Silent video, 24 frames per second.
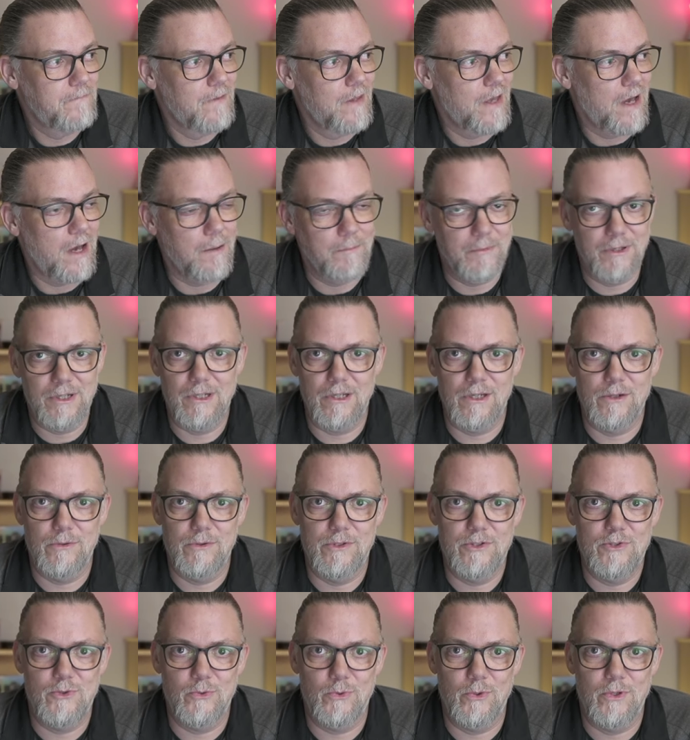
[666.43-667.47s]
I'm going to go
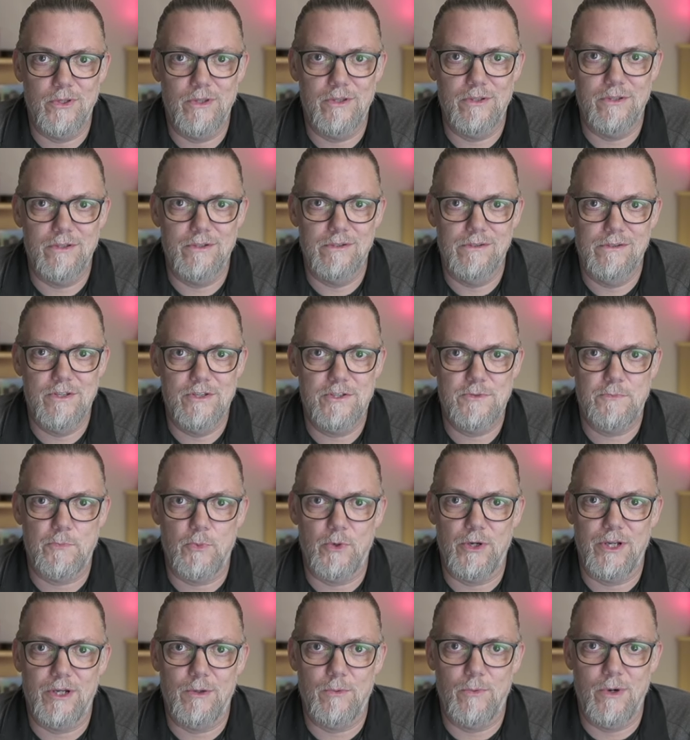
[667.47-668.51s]
enjoy the
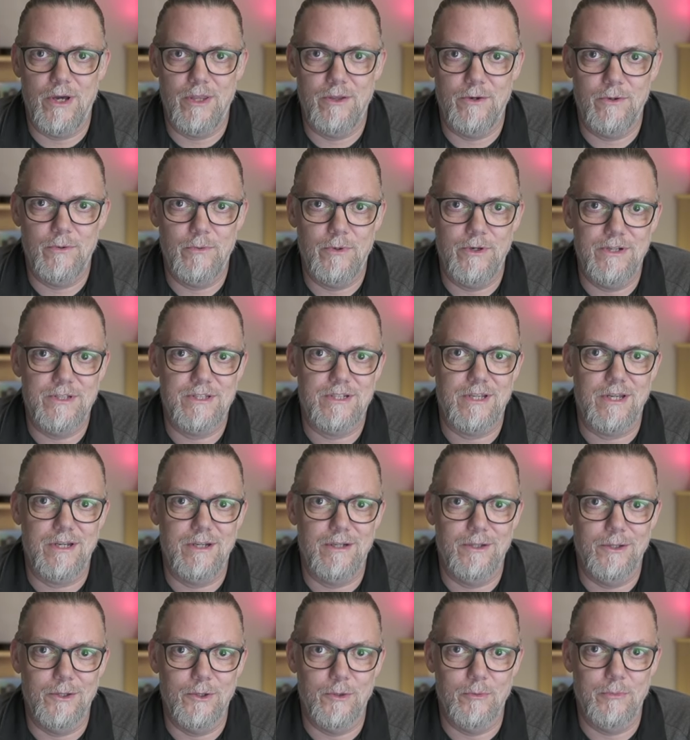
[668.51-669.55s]
spring weather, where it's getting
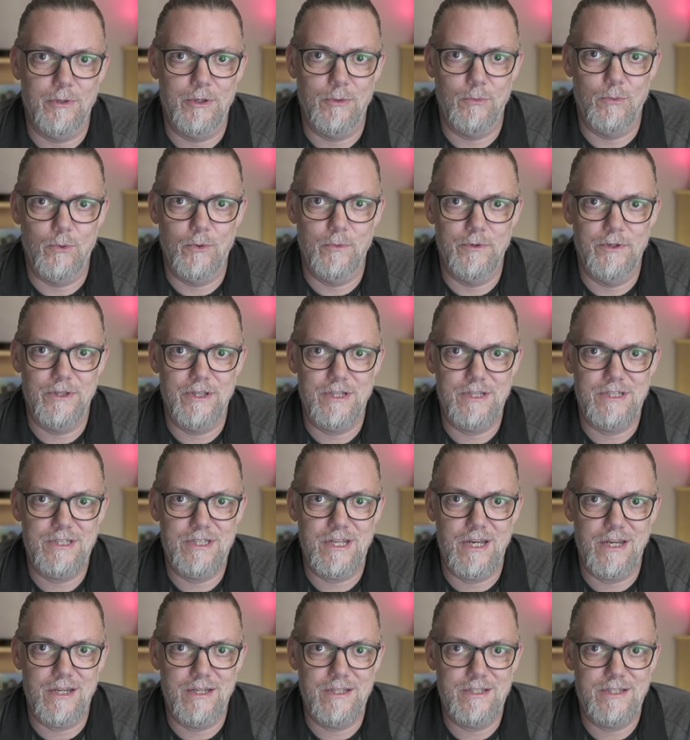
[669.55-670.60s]
a little bit warmer these
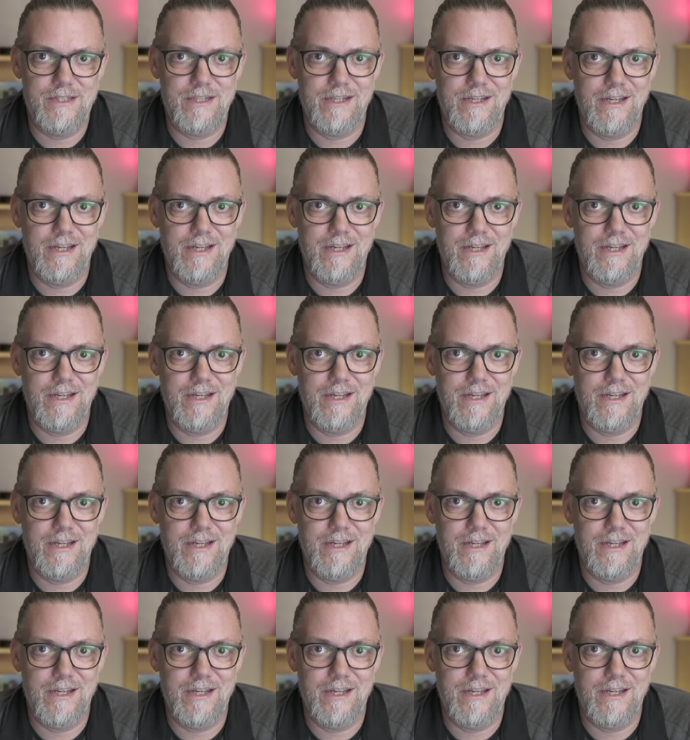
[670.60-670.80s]
days.